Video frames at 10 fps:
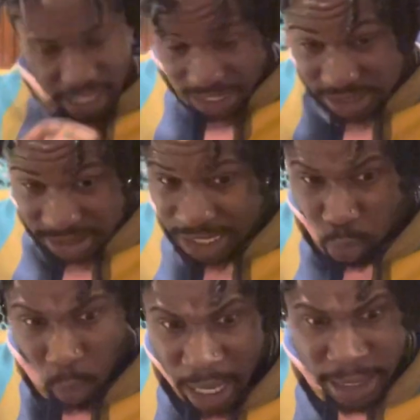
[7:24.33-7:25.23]
It's just like,
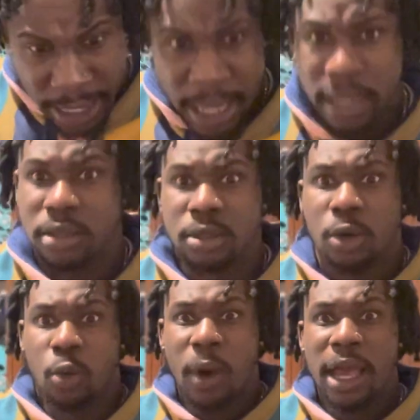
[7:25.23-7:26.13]
why not?
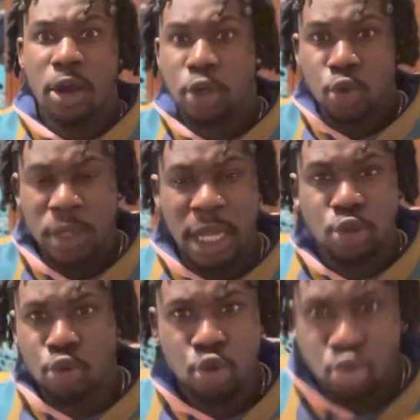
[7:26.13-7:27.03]
Why are you not
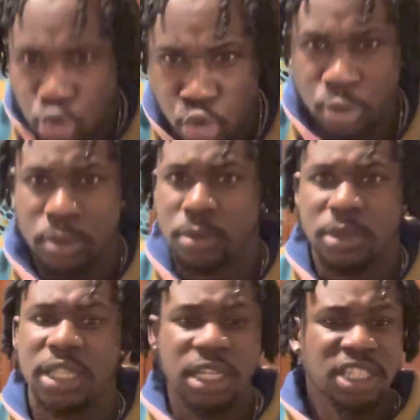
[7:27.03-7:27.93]
doing YouTube?
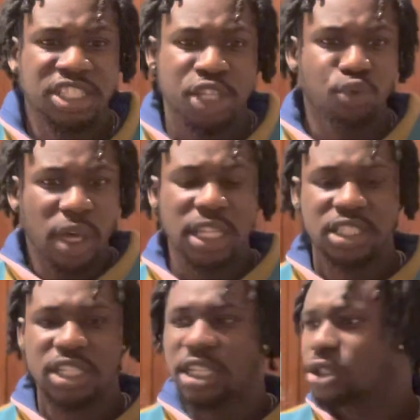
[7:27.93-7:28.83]
DDG, Rella
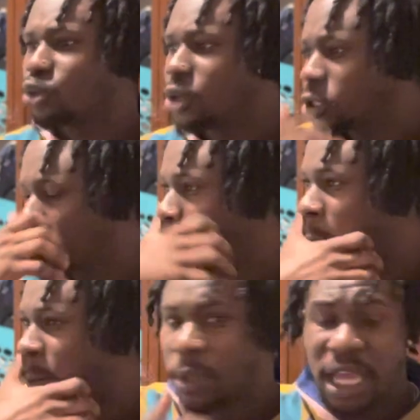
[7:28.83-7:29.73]
G's, who else is,
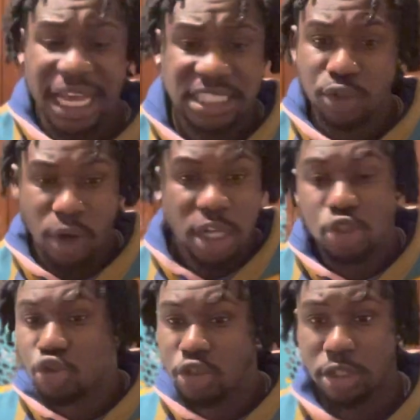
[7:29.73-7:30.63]
I seen Ron
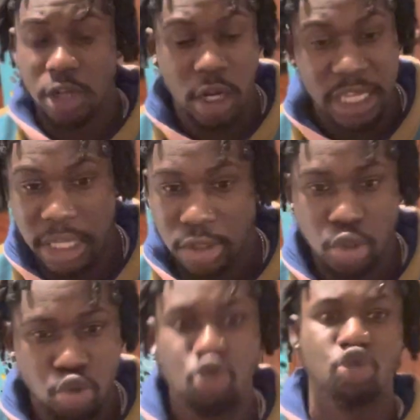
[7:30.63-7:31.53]
Suno starting getting to
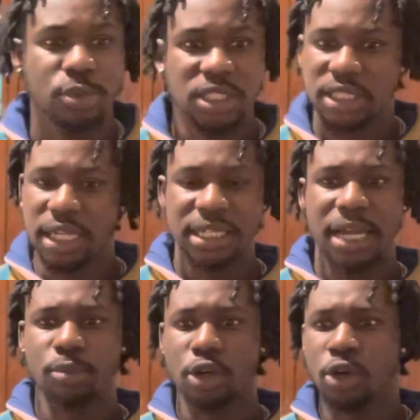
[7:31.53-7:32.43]
YouTube and shit like
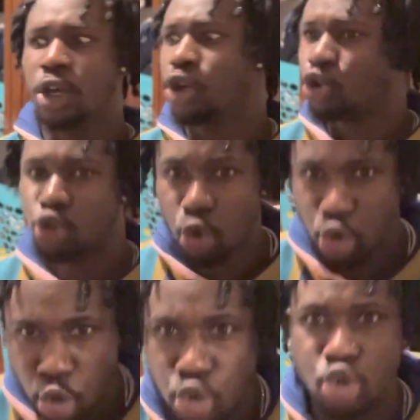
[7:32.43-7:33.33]
that, bro. Do
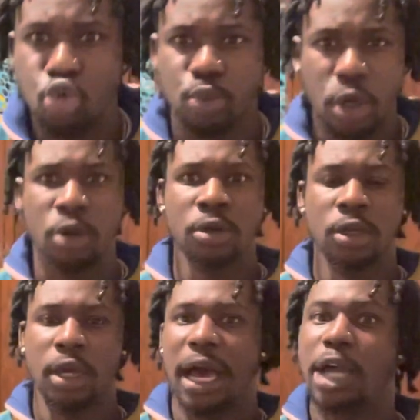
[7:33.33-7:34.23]
YouTube, bro.
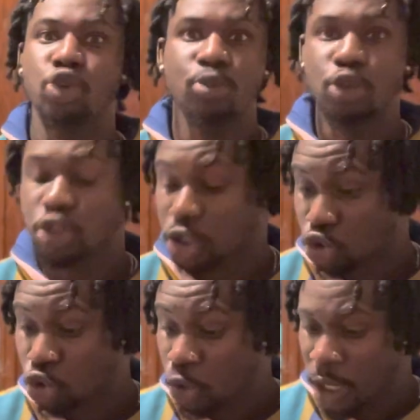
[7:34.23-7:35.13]
I do music
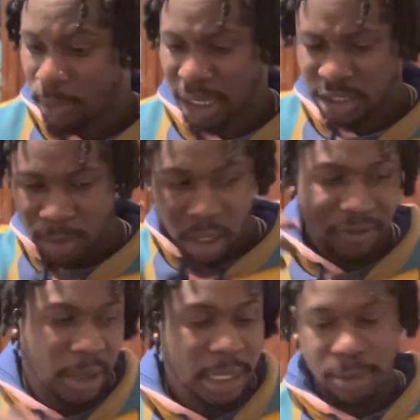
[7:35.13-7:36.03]
too, but I'm smart enough,
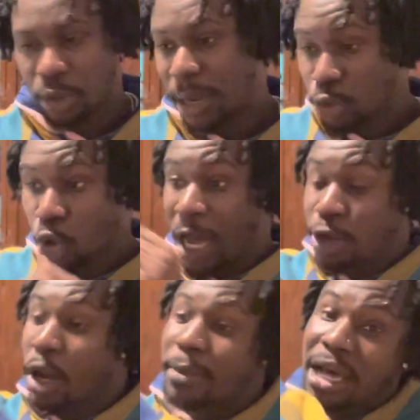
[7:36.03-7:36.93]
I'm like, bro, I know I'm
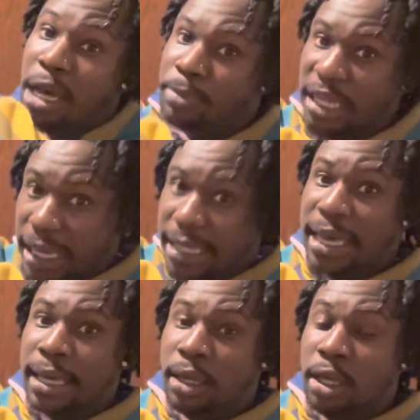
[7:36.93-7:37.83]
not up there
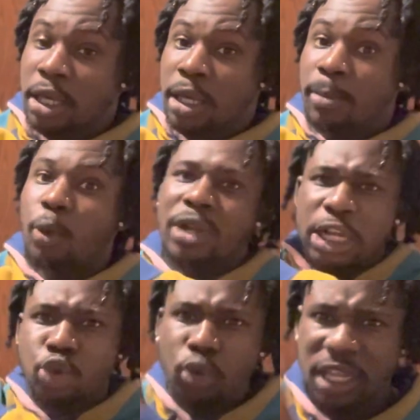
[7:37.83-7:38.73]
yet. When I
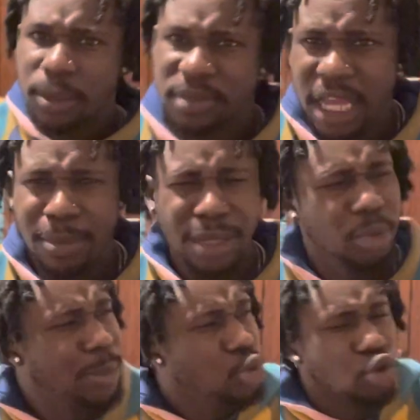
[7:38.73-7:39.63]
do get up there, I'm like,
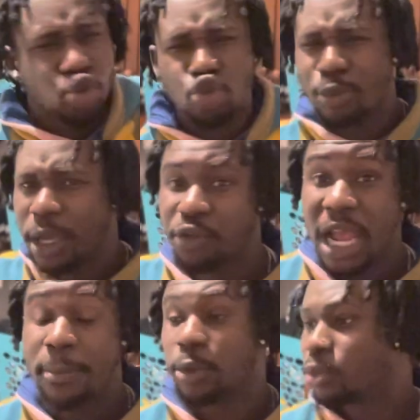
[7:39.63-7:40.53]
bro, I'm doing YouTube and
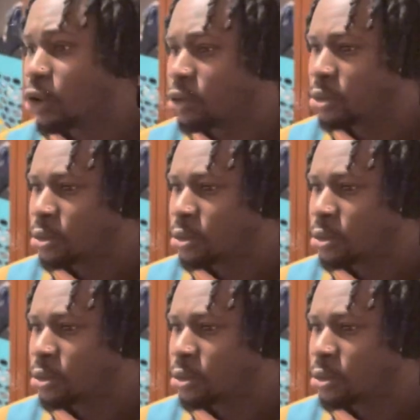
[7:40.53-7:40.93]
rapping, bro.